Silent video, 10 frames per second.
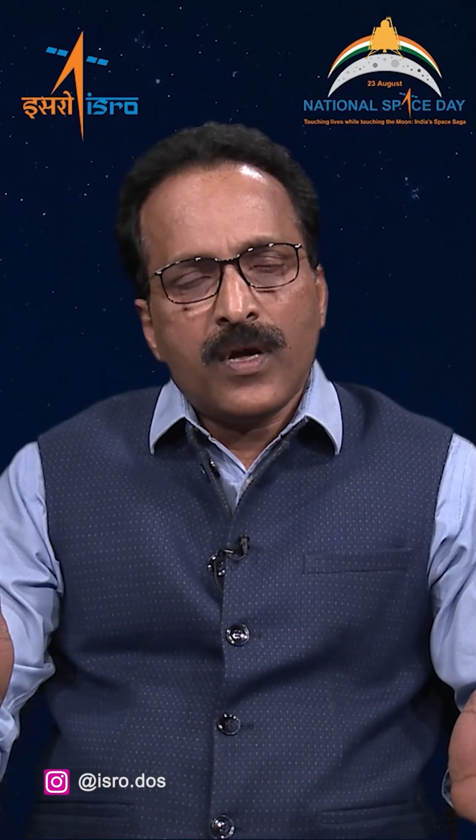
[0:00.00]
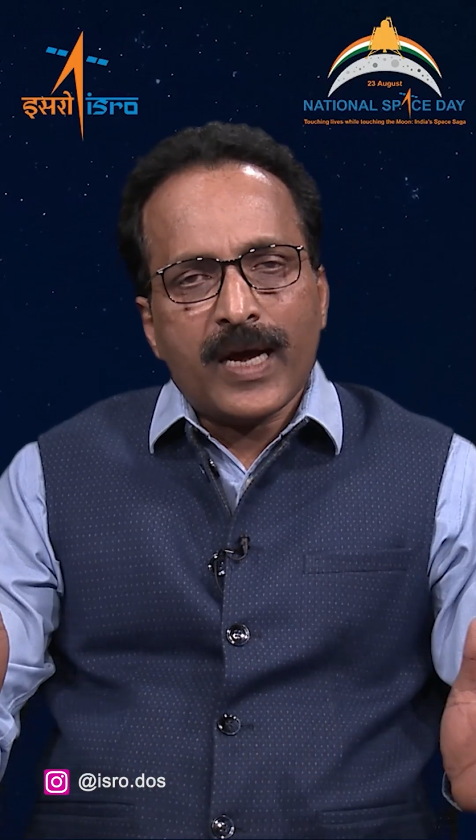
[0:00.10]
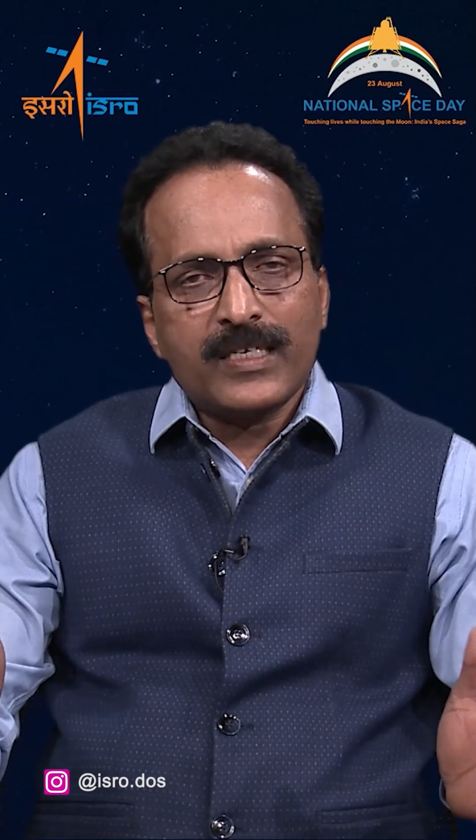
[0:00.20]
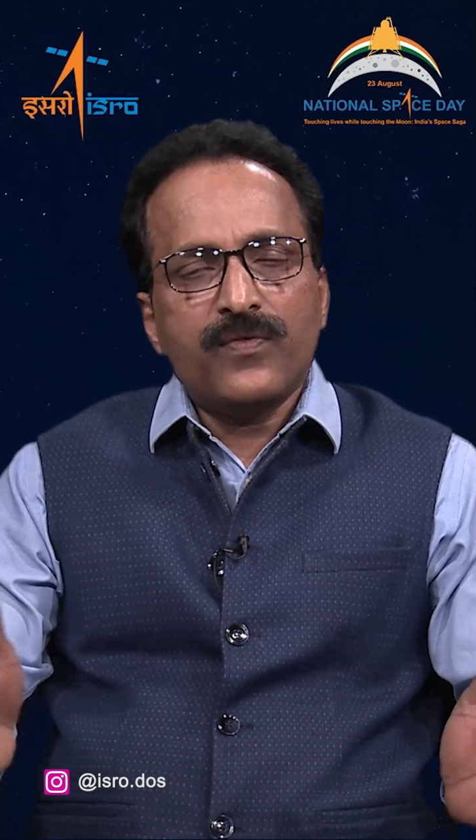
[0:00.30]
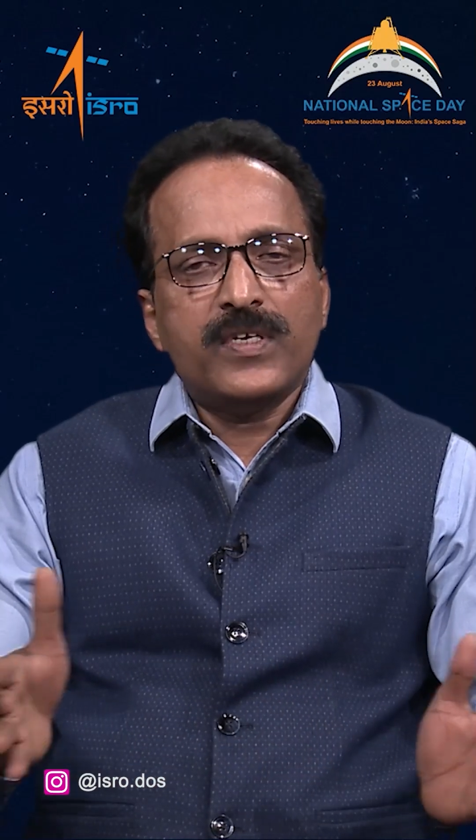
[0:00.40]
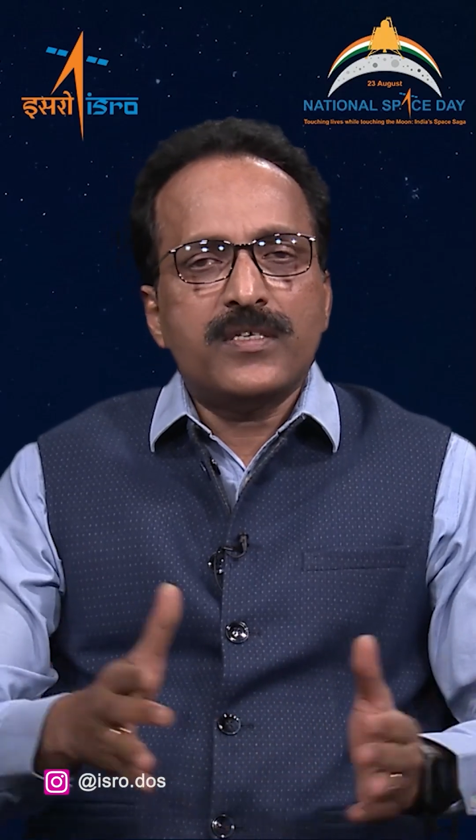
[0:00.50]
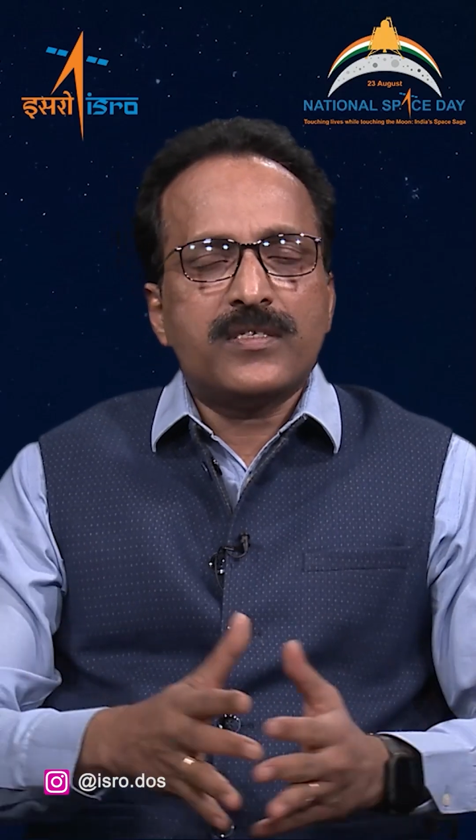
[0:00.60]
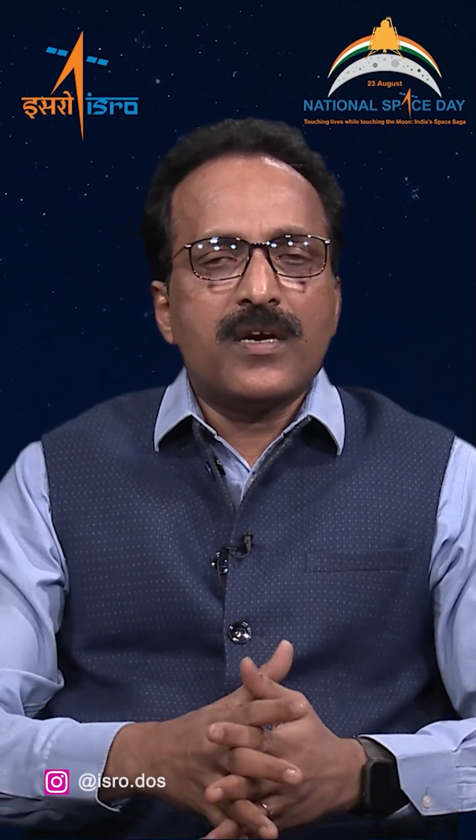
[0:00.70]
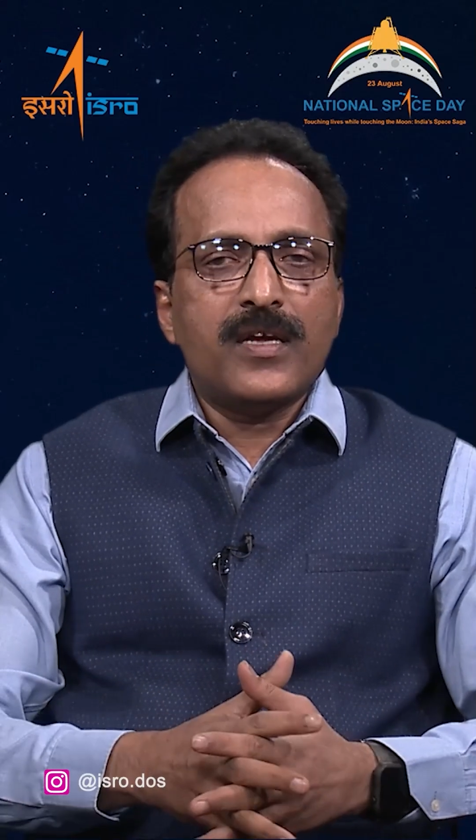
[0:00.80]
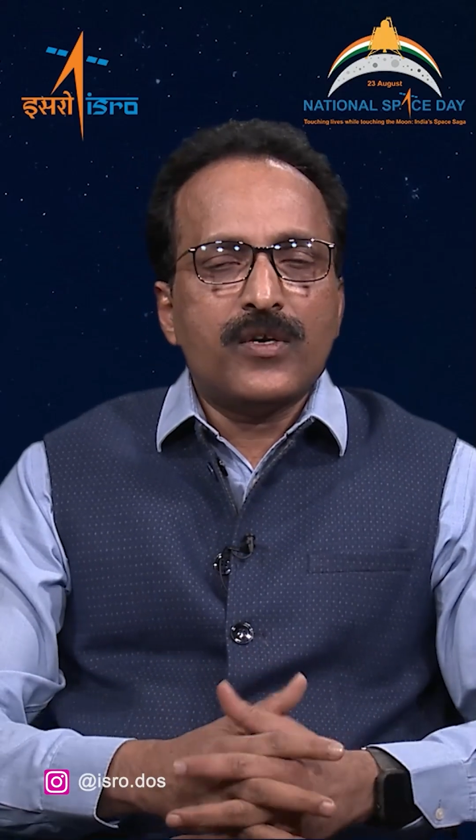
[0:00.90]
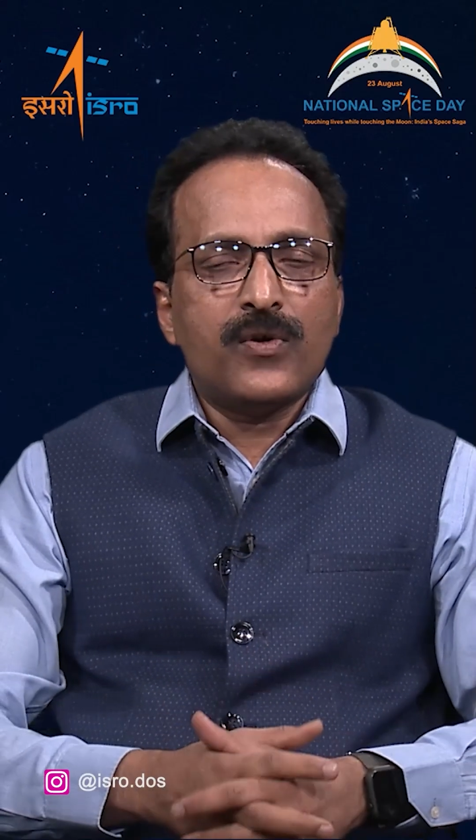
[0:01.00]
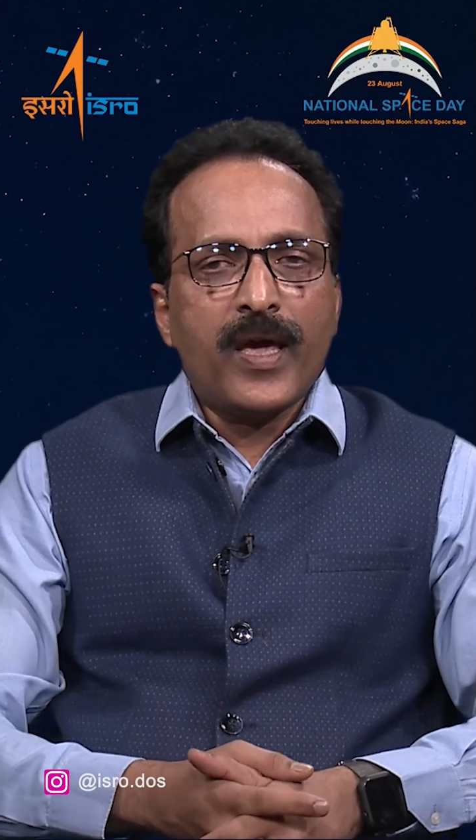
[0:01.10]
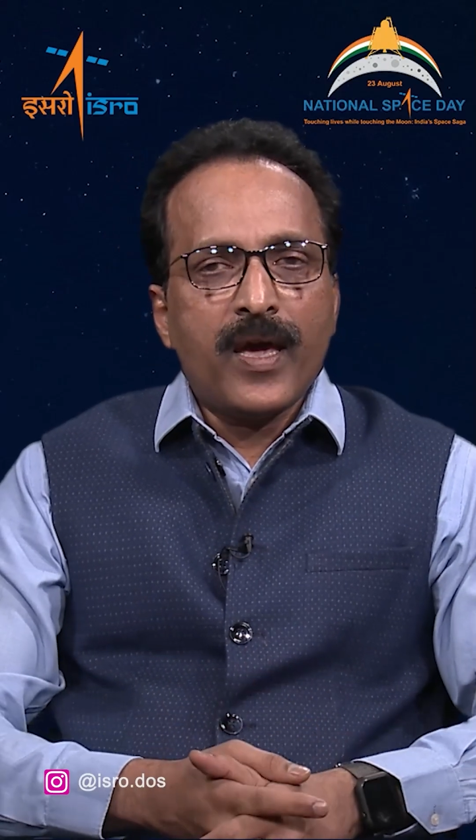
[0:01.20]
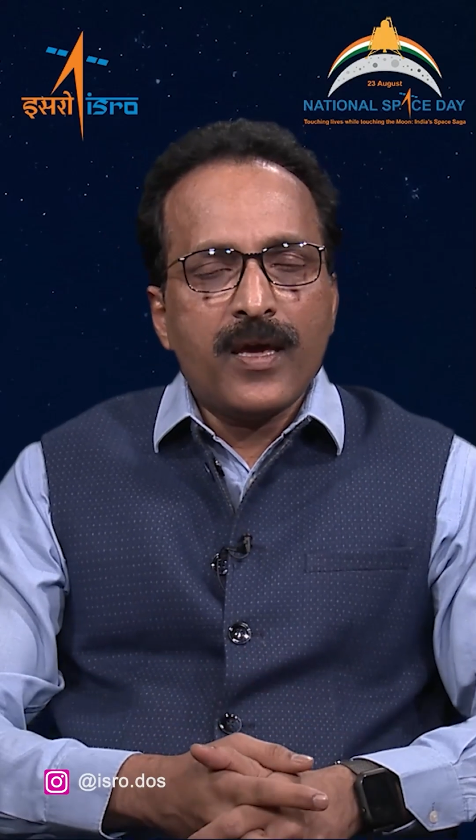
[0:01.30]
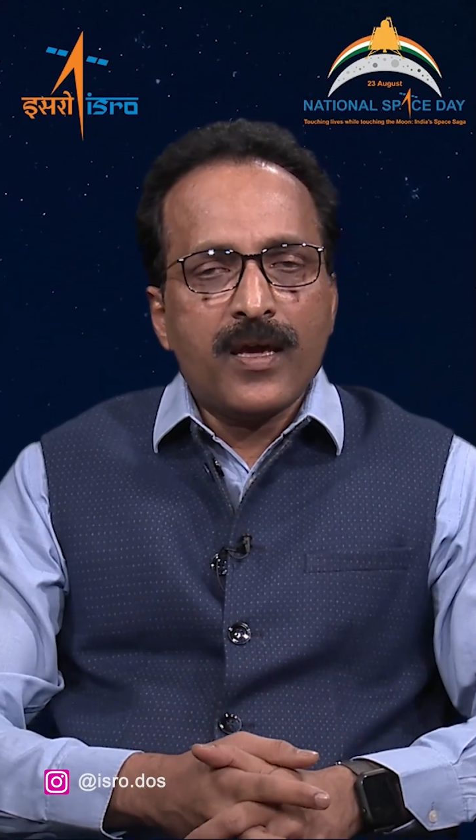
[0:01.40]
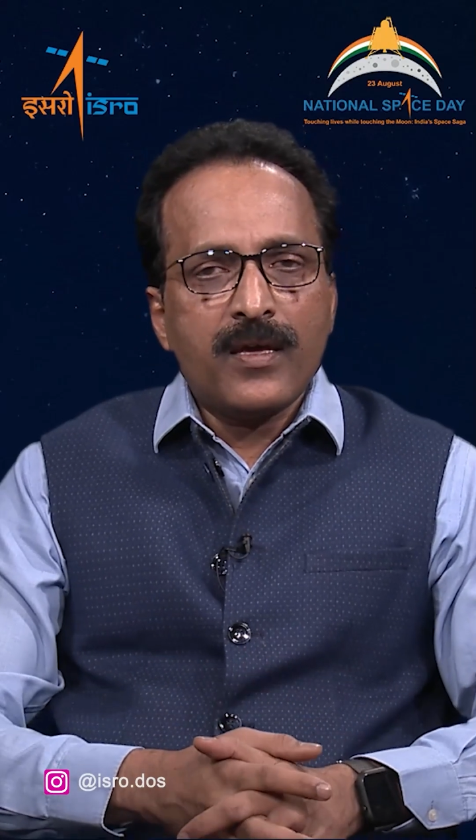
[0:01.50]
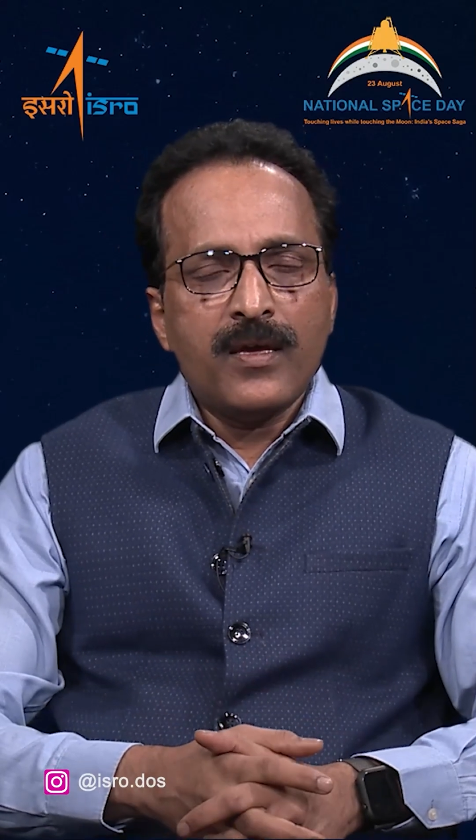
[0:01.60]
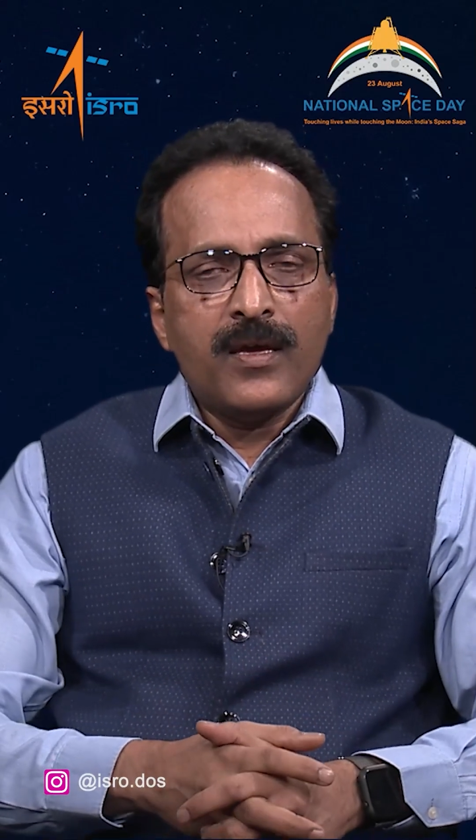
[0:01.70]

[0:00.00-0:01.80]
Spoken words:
activities related to AI,